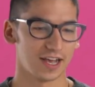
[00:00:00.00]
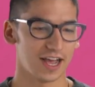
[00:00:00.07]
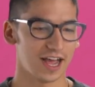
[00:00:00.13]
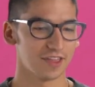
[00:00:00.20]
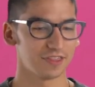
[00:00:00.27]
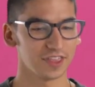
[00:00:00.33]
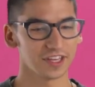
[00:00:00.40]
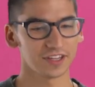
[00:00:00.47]
I
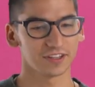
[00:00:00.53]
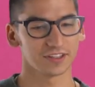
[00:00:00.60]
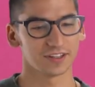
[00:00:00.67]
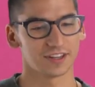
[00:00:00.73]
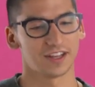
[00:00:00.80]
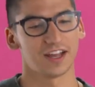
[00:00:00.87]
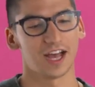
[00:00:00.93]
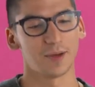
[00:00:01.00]
think
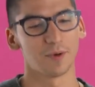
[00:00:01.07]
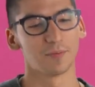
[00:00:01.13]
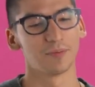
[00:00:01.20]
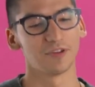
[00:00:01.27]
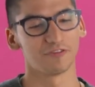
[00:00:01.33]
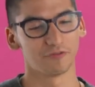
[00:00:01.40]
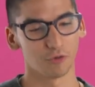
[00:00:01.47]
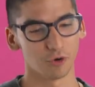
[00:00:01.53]
I'm a
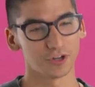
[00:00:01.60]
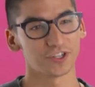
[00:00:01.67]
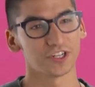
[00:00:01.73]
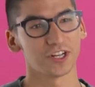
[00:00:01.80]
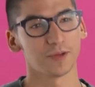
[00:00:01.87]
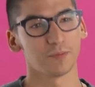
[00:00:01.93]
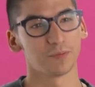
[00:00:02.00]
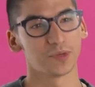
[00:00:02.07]
bit
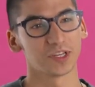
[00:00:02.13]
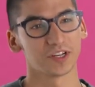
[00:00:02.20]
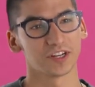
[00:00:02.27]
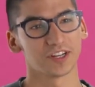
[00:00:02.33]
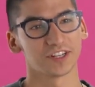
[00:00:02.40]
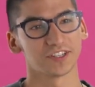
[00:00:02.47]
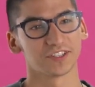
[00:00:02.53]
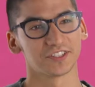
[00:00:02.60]
fortunate
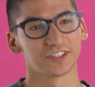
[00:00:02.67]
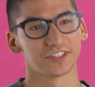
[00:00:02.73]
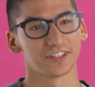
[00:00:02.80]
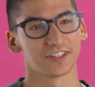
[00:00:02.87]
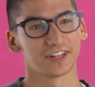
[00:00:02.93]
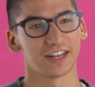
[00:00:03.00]
because